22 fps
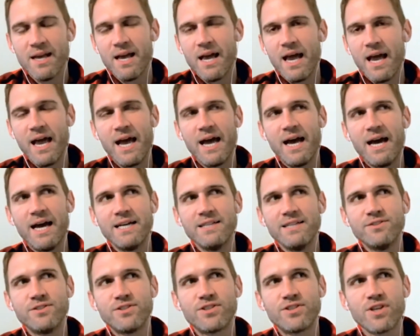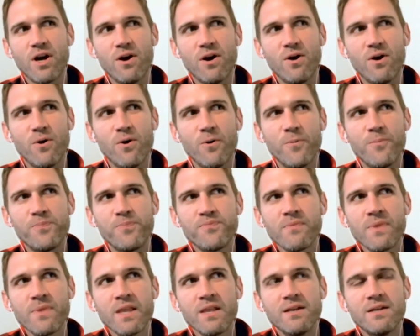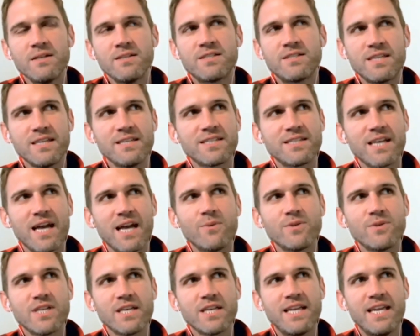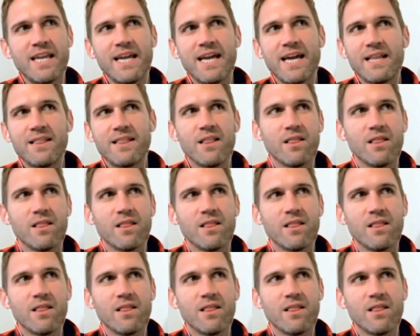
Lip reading: And so, since I was a kid,